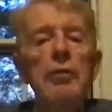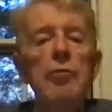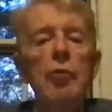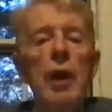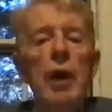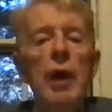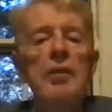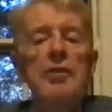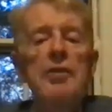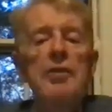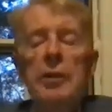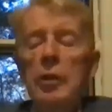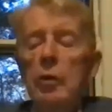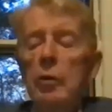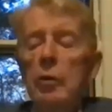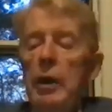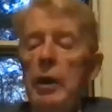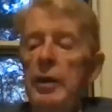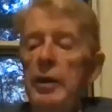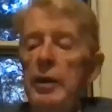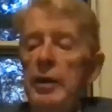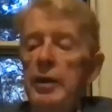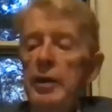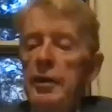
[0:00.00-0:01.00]
is rising the
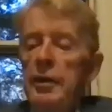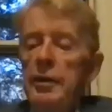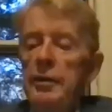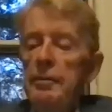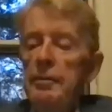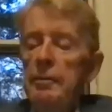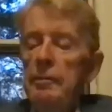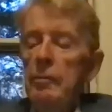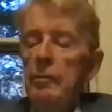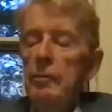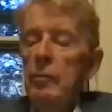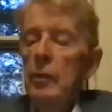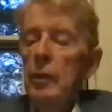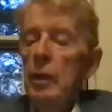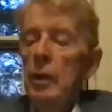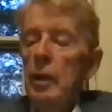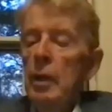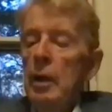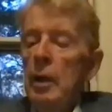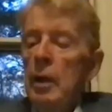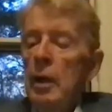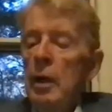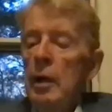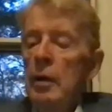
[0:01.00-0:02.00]
way it is.
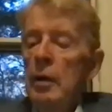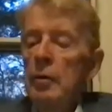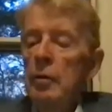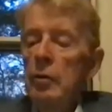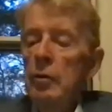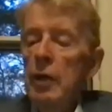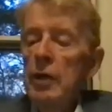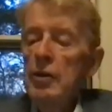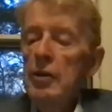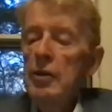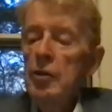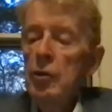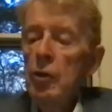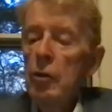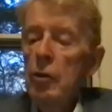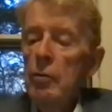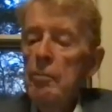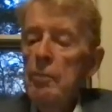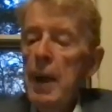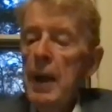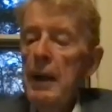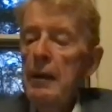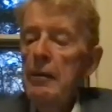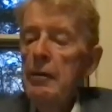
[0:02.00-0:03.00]
So that's sort of the
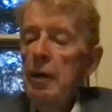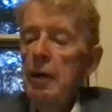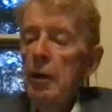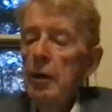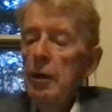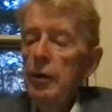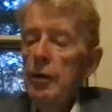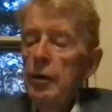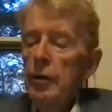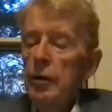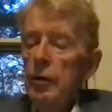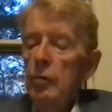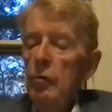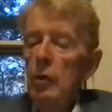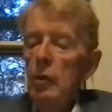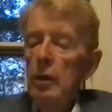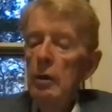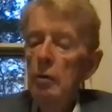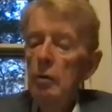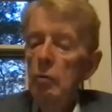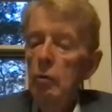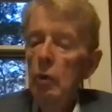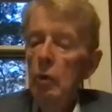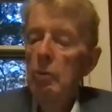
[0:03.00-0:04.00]
background
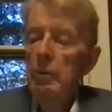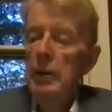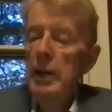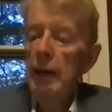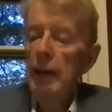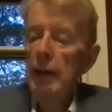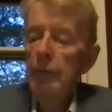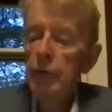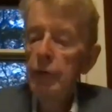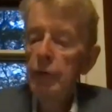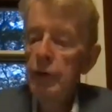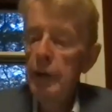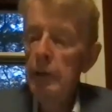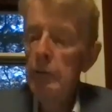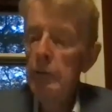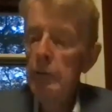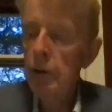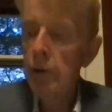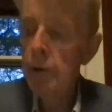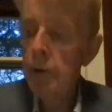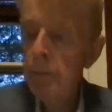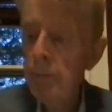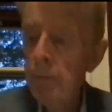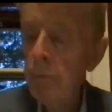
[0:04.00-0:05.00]
to what we have to deal
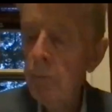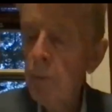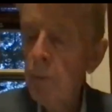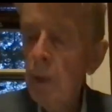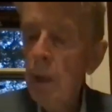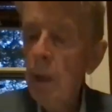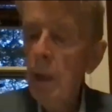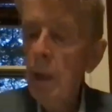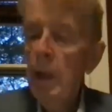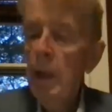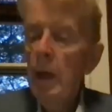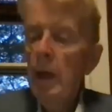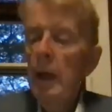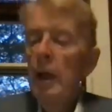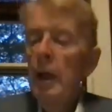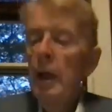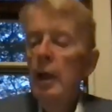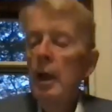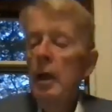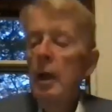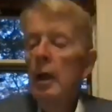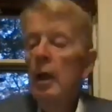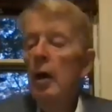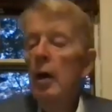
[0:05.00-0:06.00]
with.
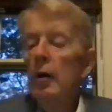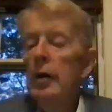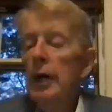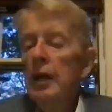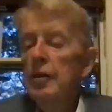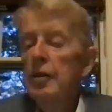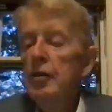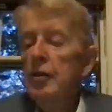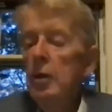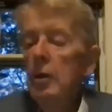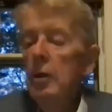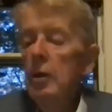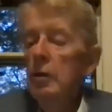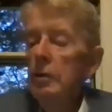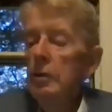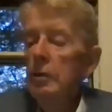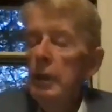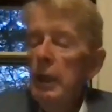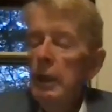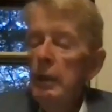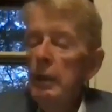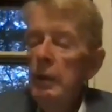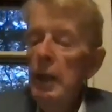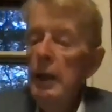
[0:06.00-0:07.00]
Okay,
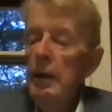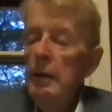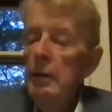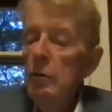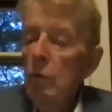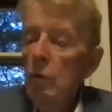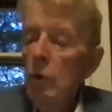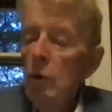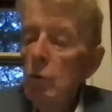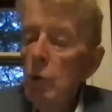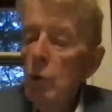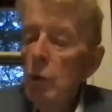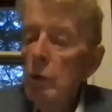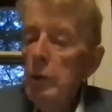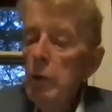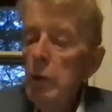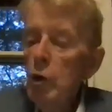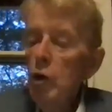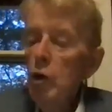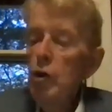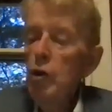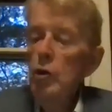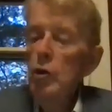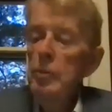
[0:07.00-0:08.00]
so then what are we
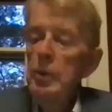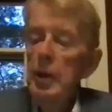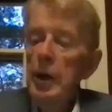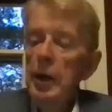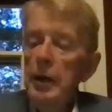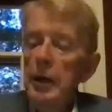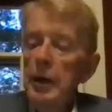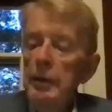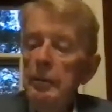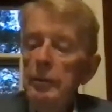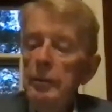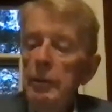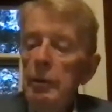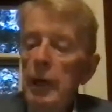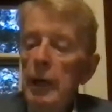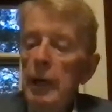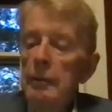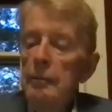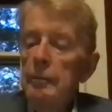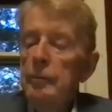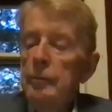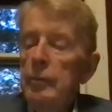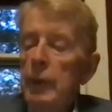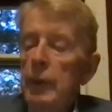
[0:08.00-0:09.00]
going to do about it?
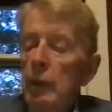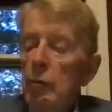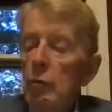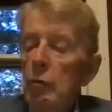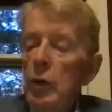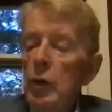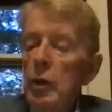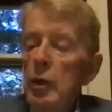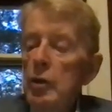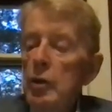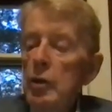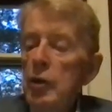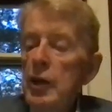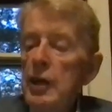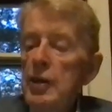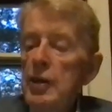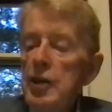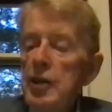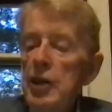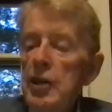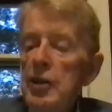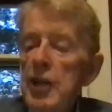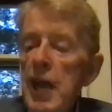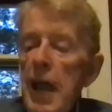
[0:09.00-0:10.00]
Well, one of the
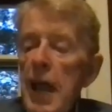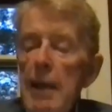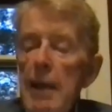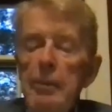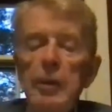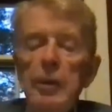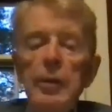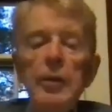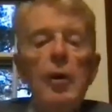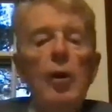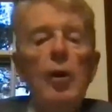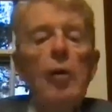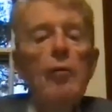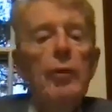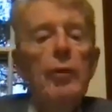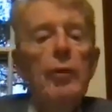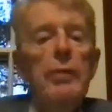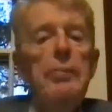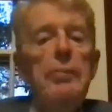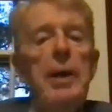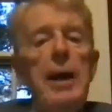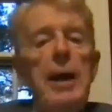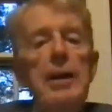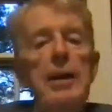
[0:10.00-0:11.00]
things that has happened over
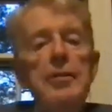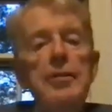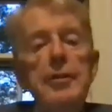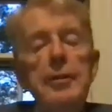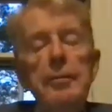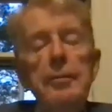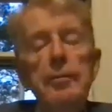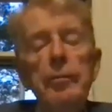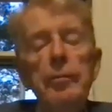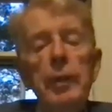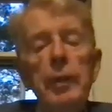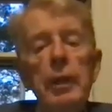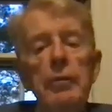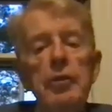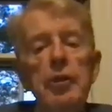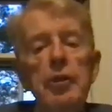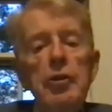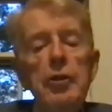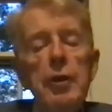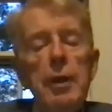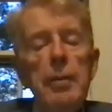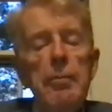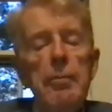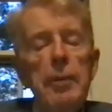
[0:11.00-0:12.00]
the past,
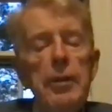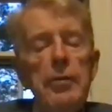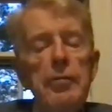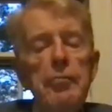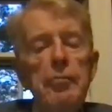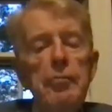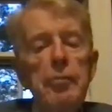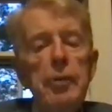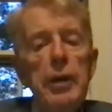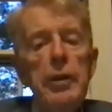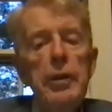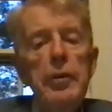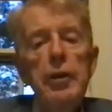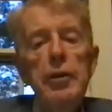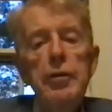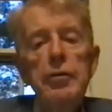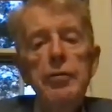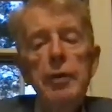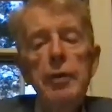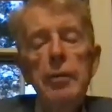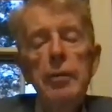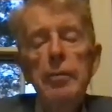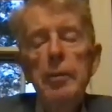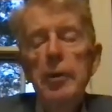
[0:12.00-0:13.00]
since the
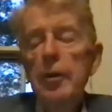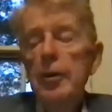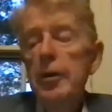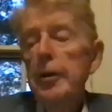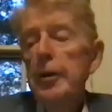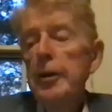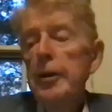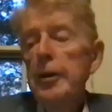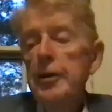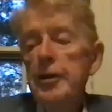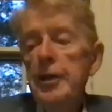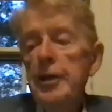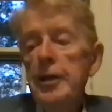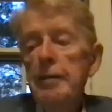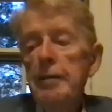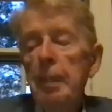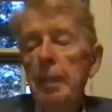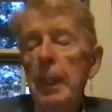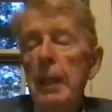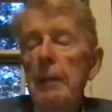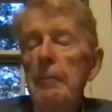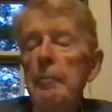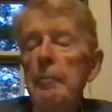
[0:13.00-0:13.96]
pre-industrial period, is that